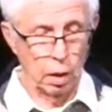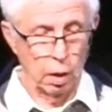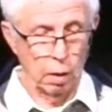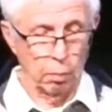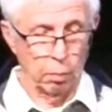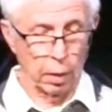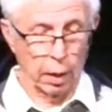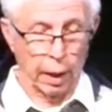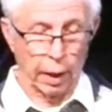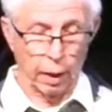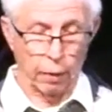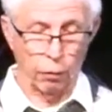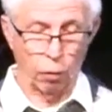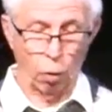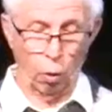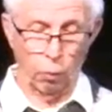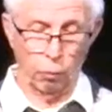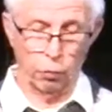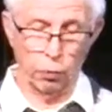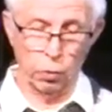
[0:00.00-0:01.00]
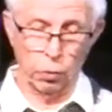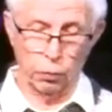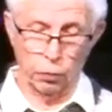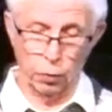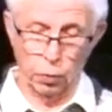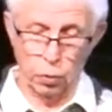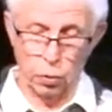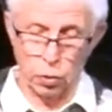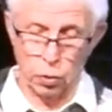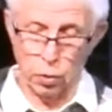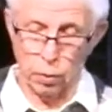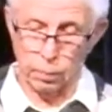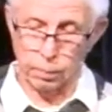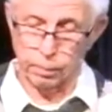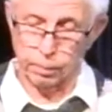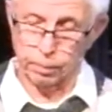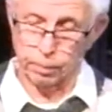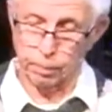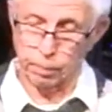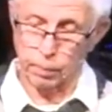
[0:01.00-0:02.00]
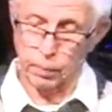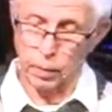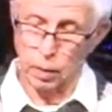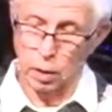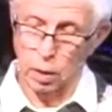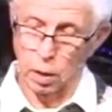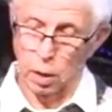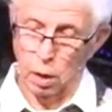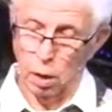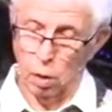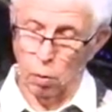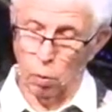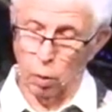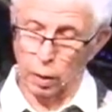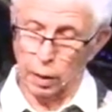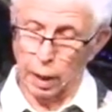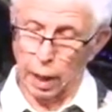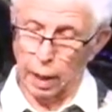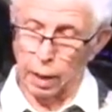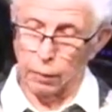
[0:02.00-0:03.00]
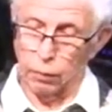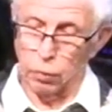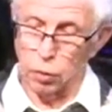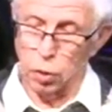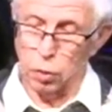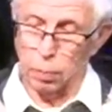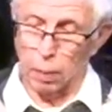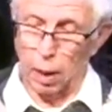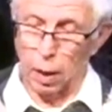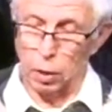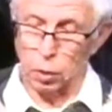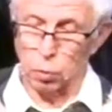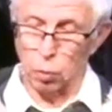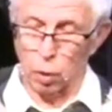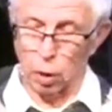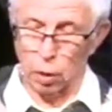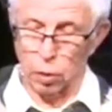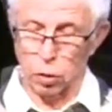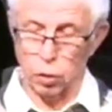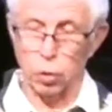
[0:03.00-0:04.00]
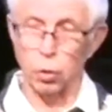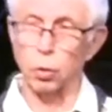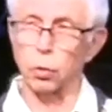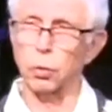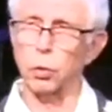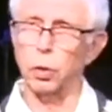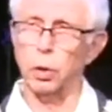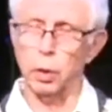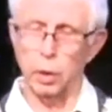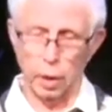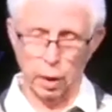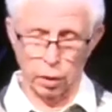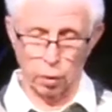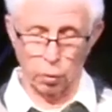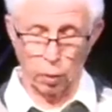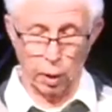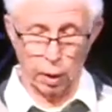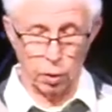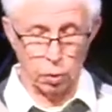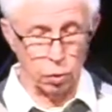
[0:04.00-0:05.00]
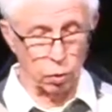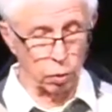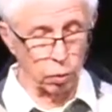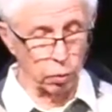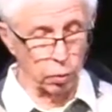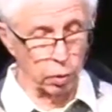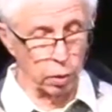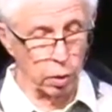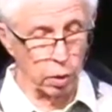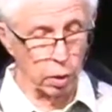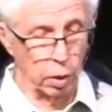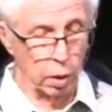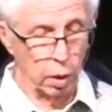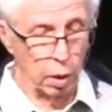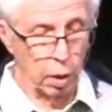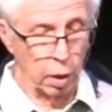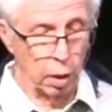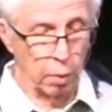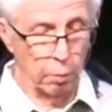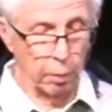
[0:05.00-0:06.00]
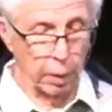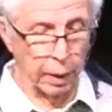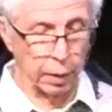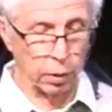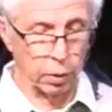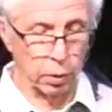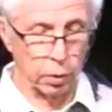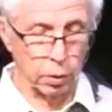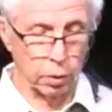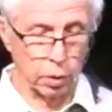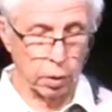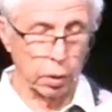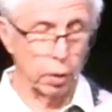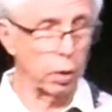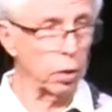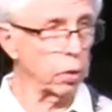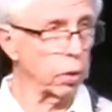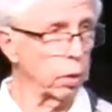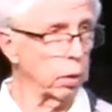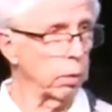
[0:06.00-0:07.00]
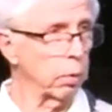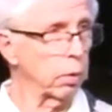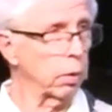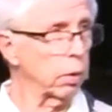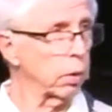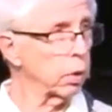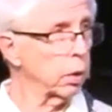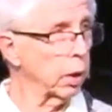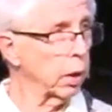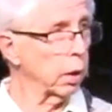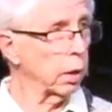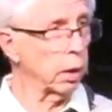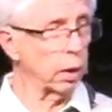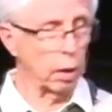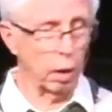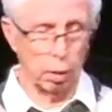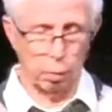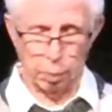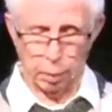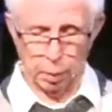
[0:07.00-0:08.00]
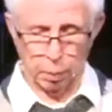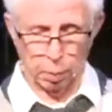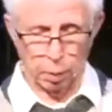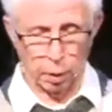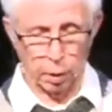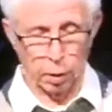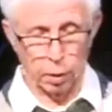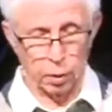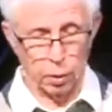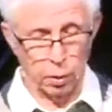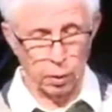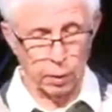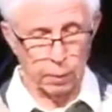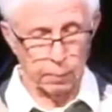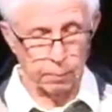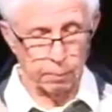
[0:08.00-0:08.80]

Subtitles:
But I have hope for the future. What kind of response will our children and grandchildren make to this condition, seeing the young people in here?